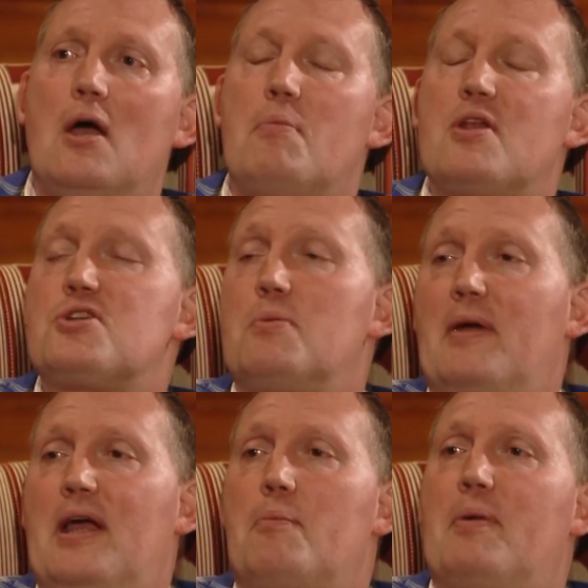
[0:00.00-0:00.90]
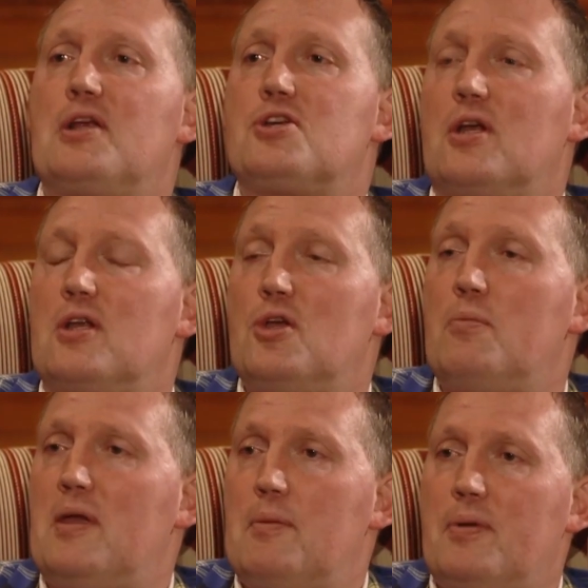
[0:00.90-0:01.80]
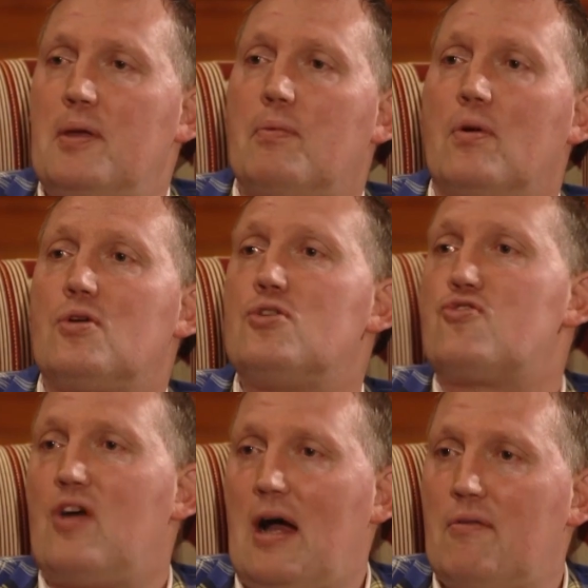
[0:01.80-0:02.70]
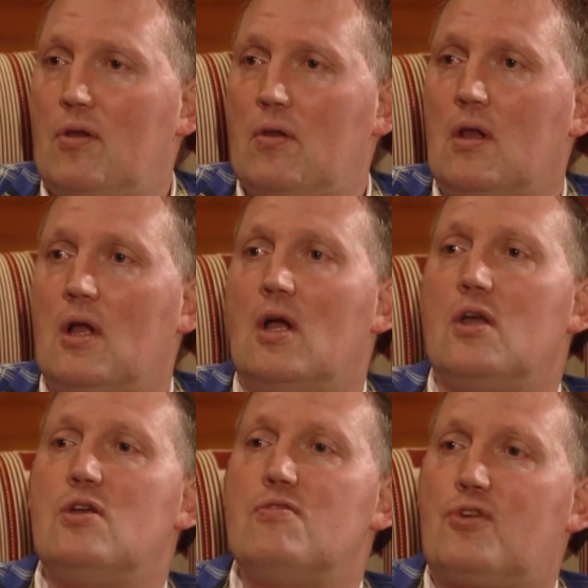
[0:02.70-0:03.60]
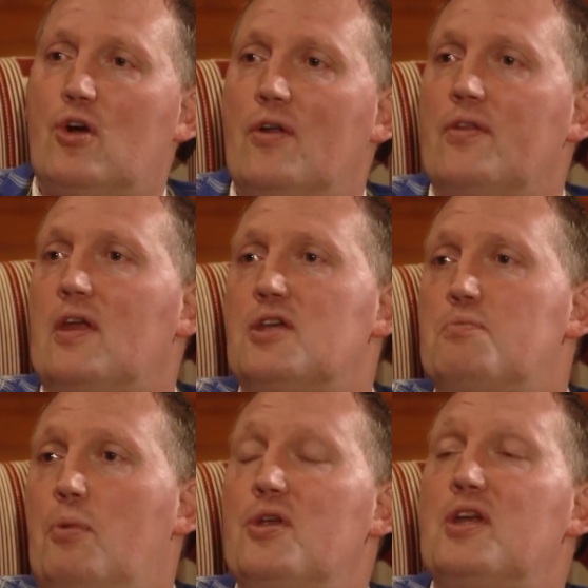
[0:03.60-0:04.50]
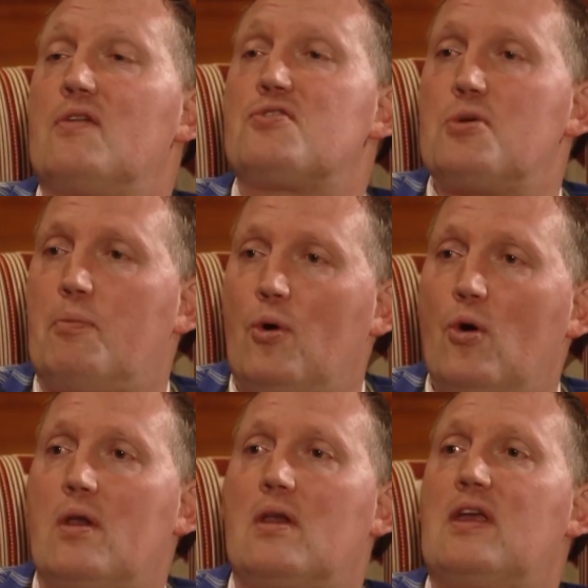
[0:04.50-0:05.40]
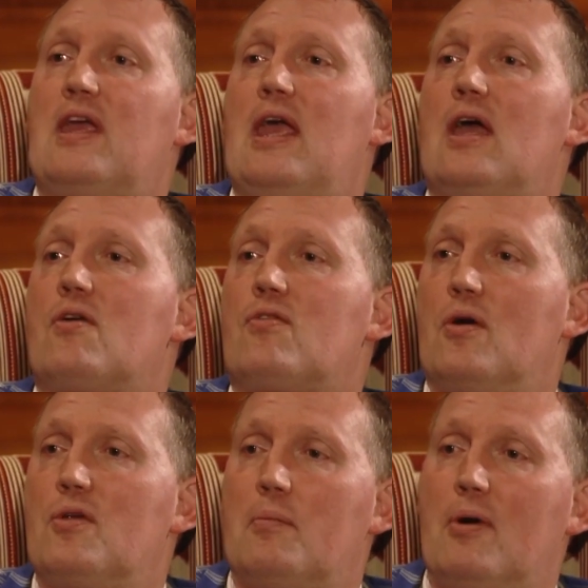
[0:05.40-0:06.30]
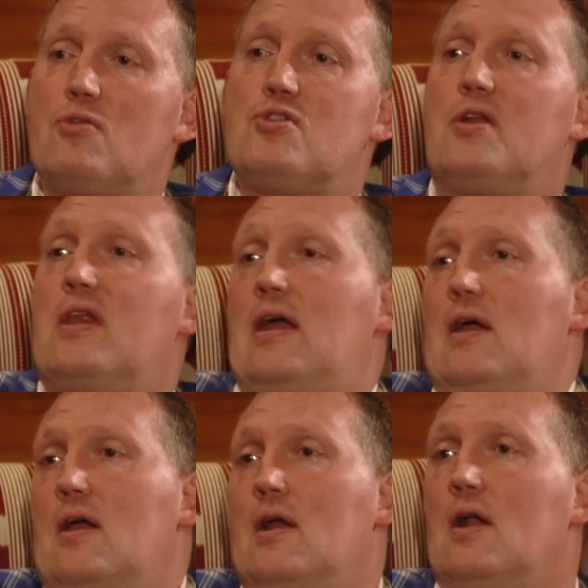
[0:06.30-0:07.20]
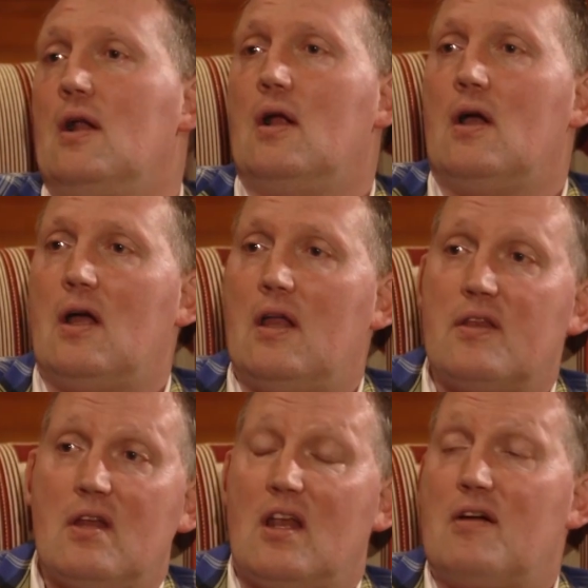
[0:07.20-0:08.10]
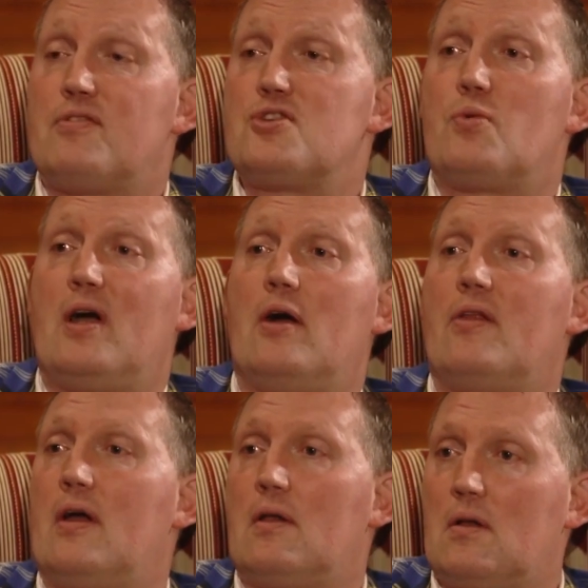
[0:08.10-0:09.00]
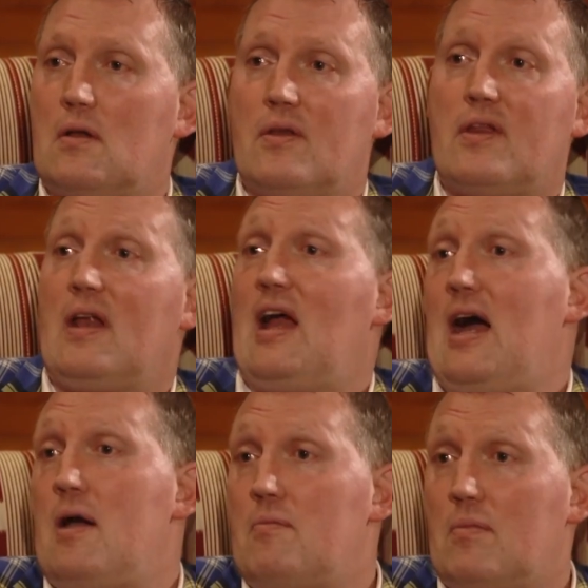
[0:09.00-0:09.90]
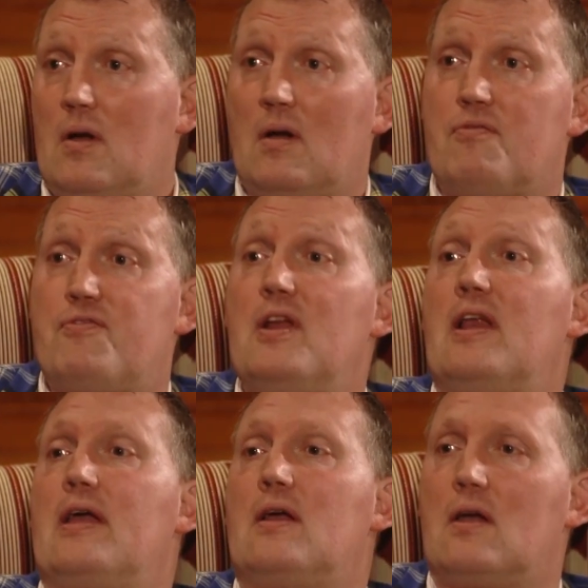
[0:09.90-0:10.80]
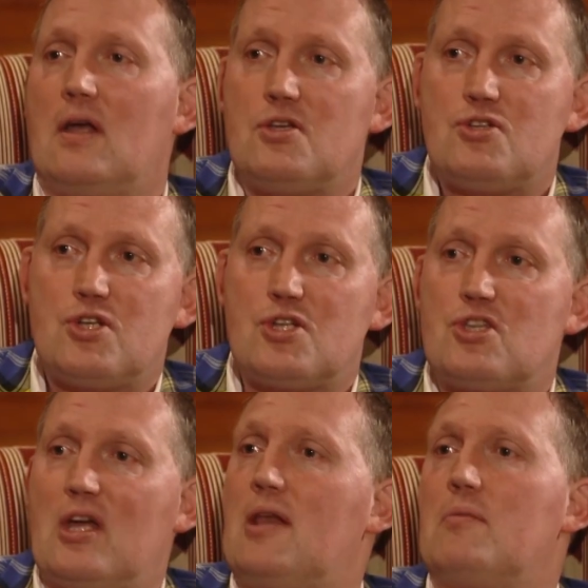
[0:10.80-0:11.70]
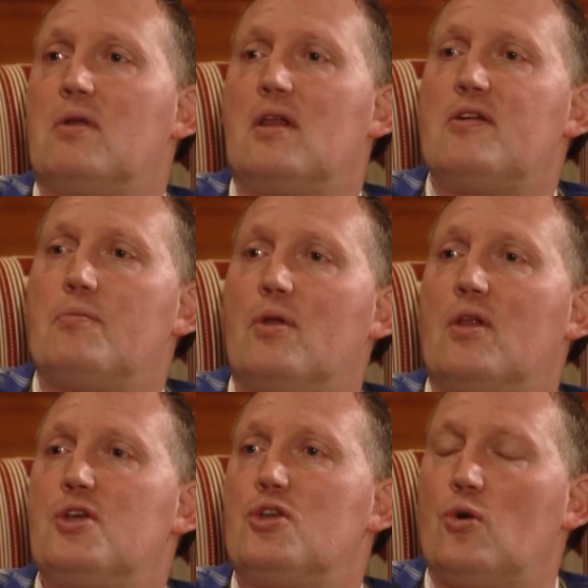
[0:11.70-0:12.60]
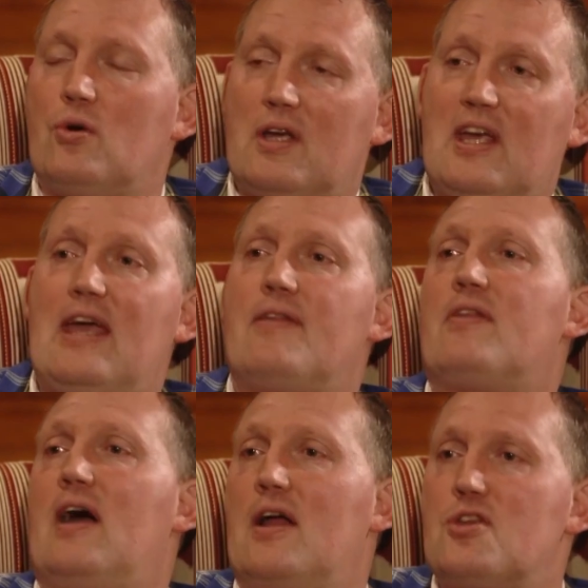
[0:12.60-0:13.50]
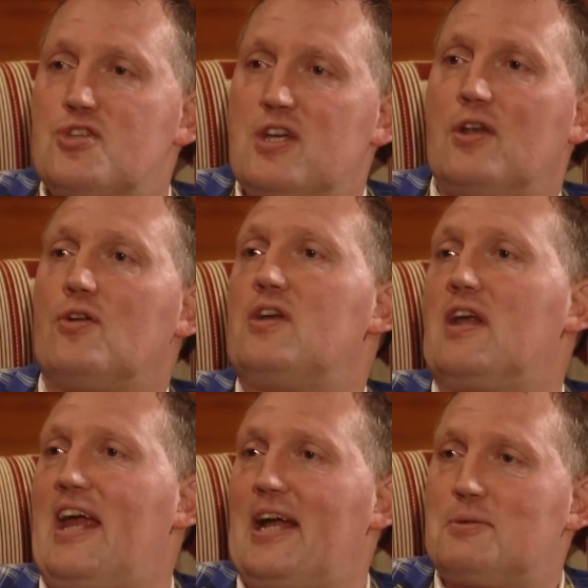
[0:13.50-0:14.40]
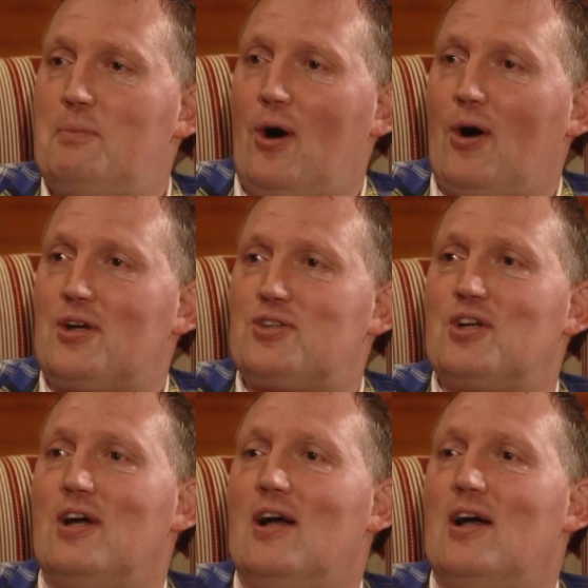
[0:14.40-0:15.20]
But there's a bigger picture. You meet people, you travel. You've got this body of support and care round about you that, and the love as well that I'm feeling is just unbelievable. And you don't get that sitting on your Xbox